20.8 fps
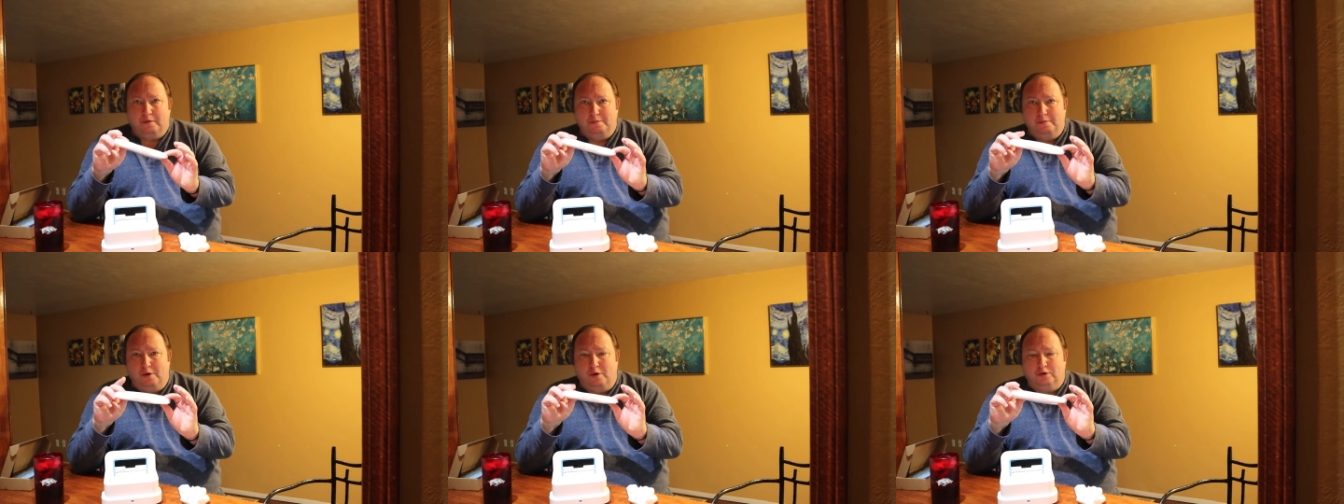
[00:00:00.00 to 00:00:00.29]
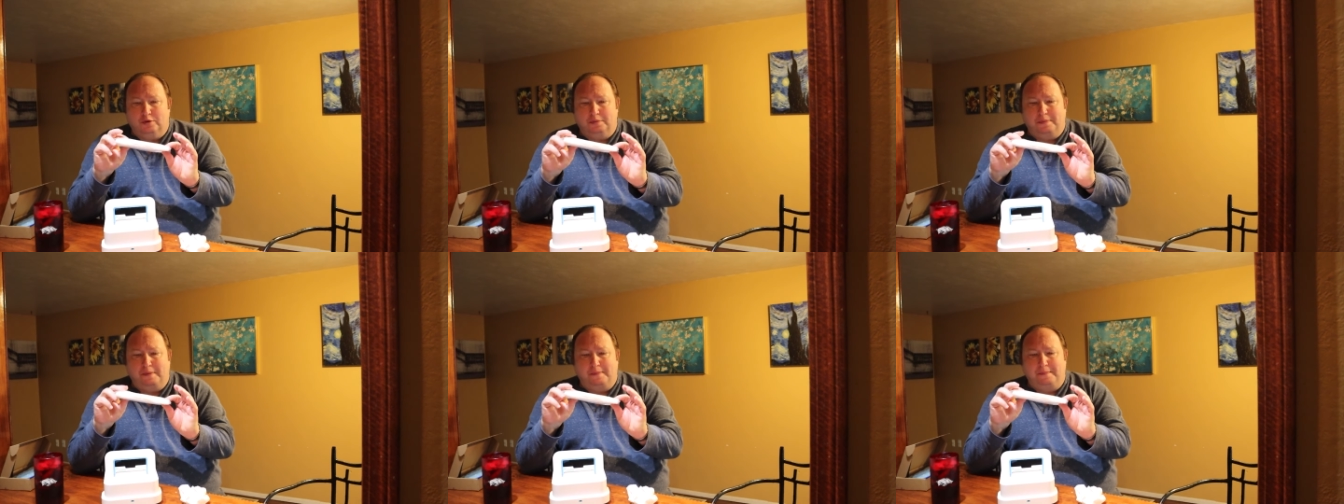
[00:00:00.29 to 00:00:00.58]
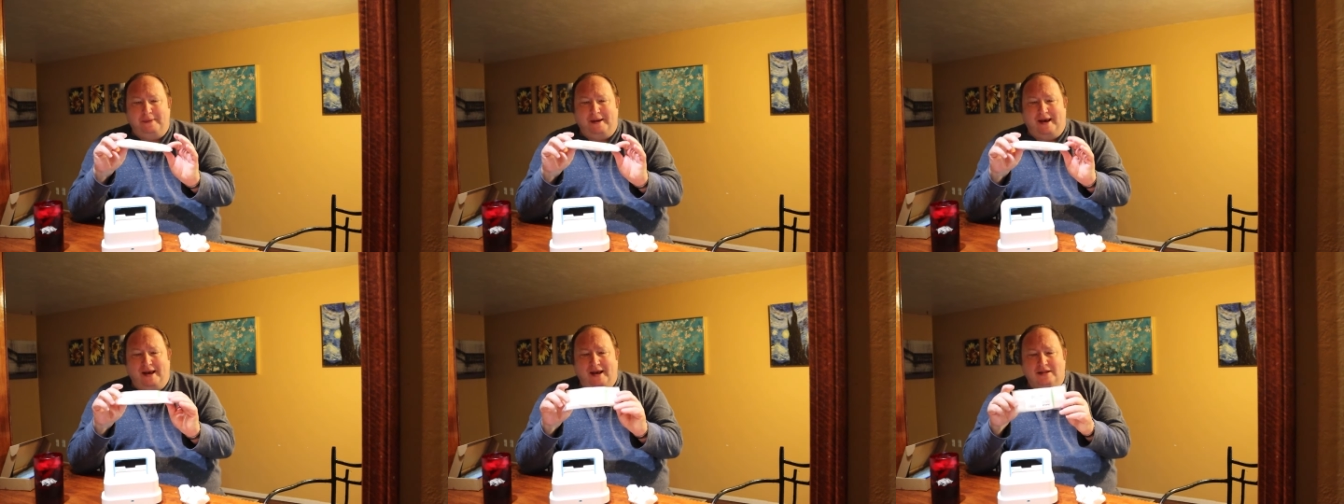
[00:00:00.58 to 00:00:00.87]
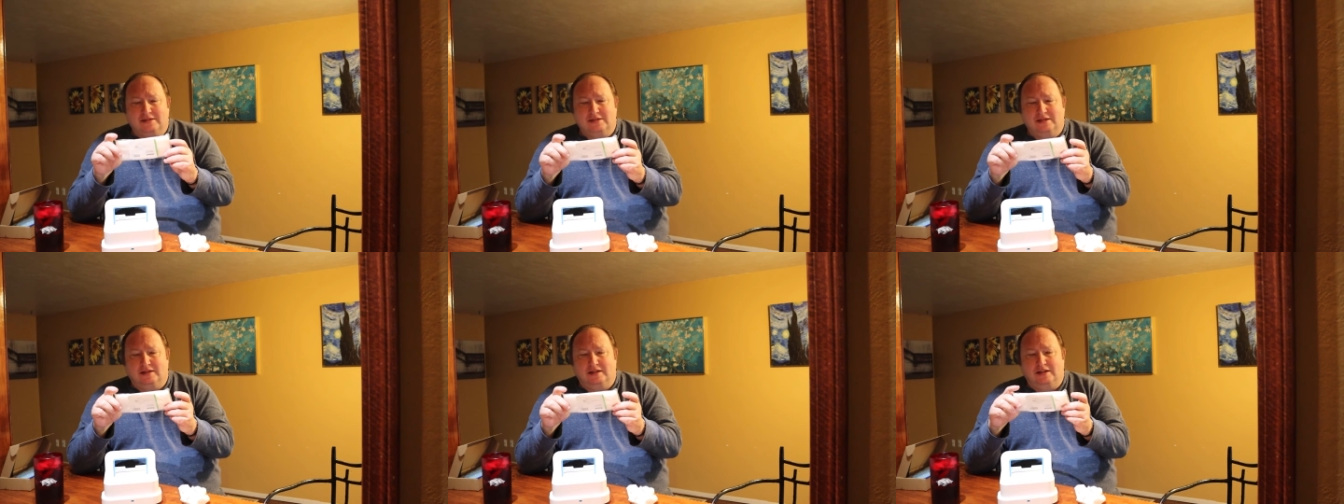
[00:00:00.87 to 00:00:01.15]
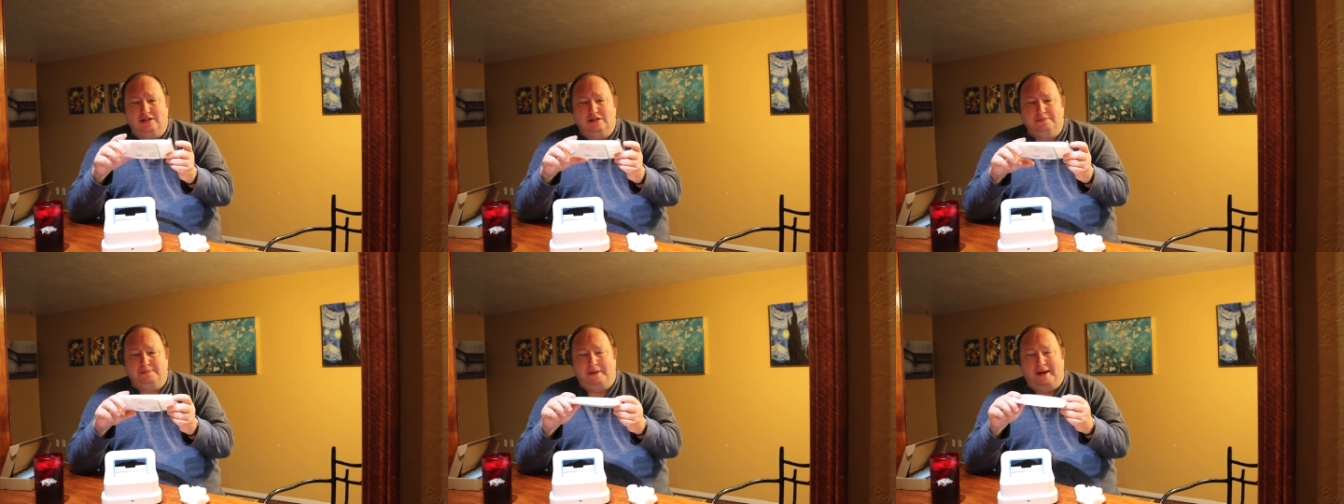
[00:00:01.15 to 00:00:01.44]
multiple packs of
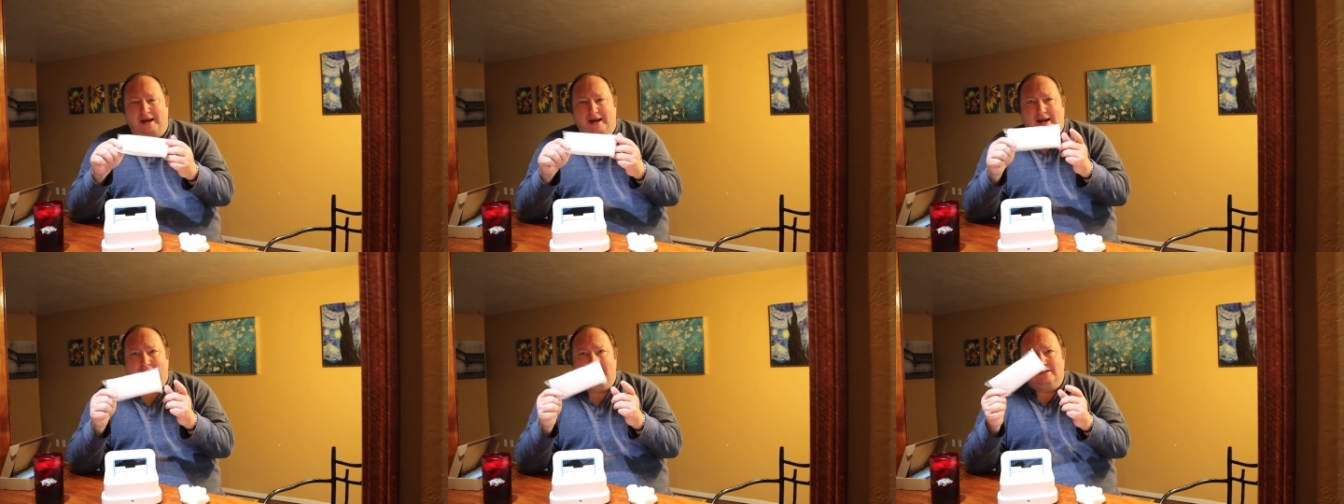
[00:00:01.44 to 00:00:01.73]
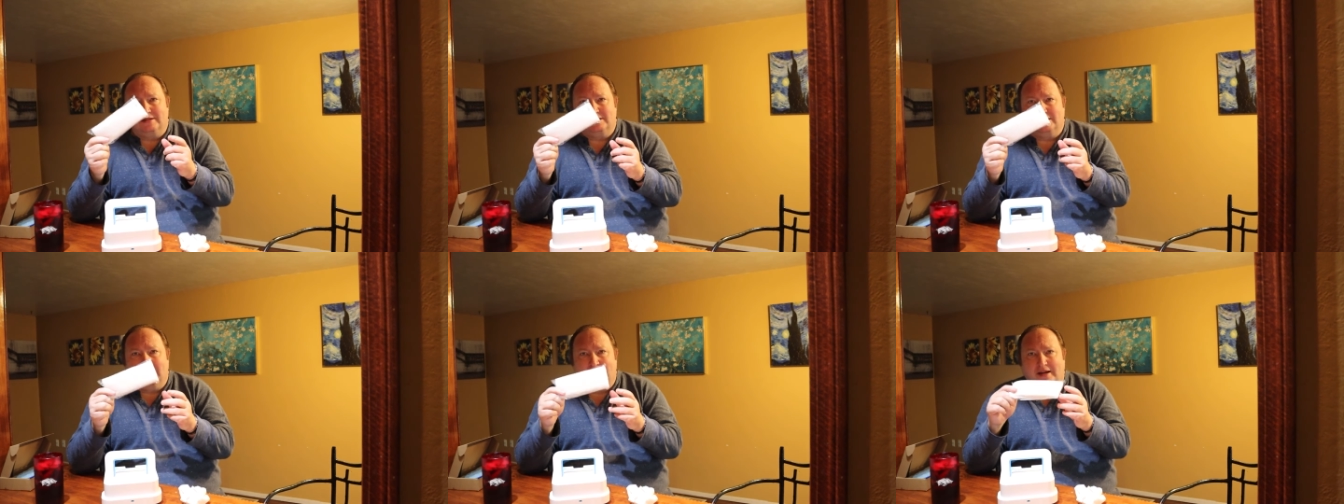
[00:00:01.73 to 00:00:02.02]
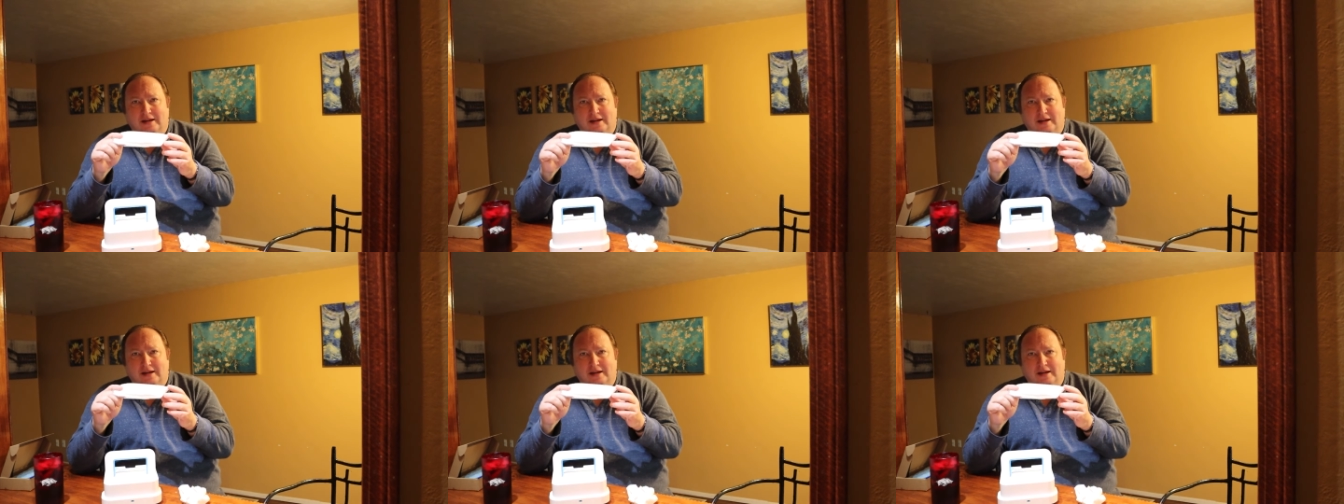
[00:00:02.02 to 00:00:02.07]
these pads,